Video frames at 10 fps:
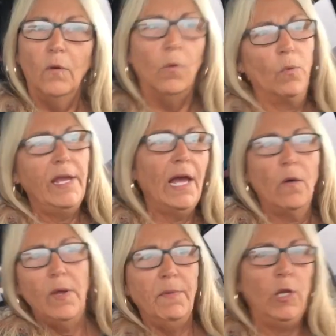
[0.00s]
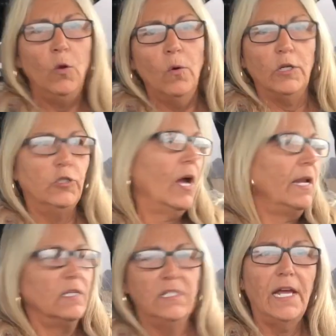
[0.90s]
Well, we got women who are
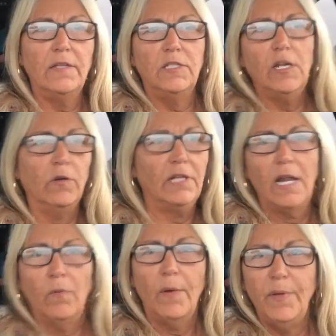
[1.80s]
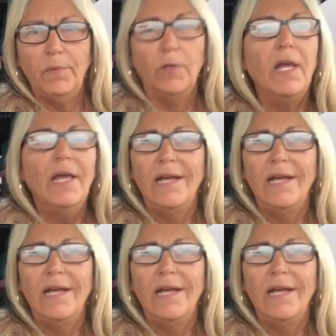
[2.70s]
trying to stay secret. They don't want people.